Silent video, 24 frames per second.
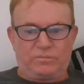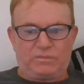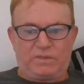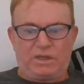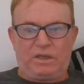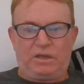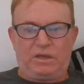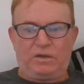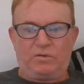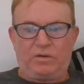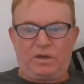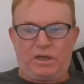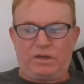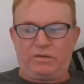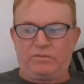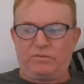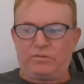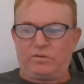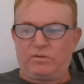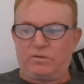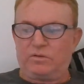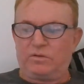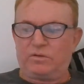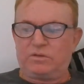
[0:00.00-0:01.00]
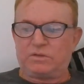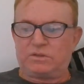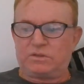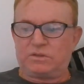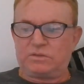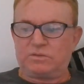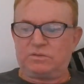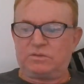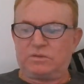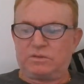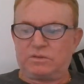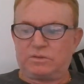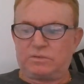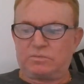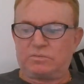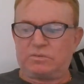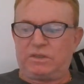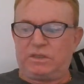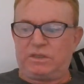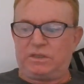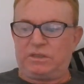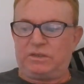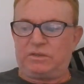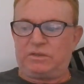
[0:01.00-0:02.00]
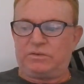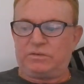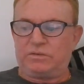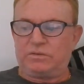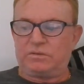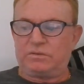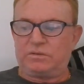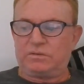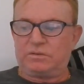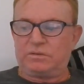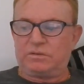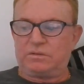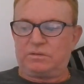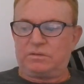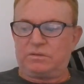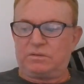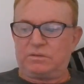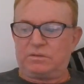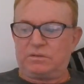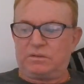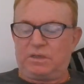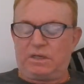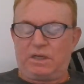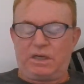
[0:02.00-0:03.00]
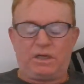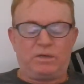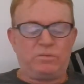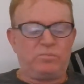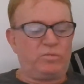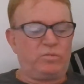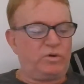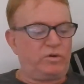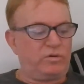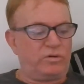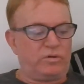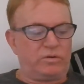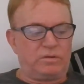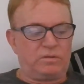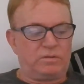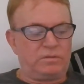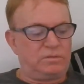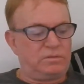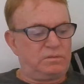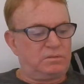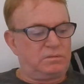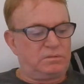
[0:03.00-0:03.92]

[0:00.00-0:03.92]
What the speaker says: You have all the tools within you and more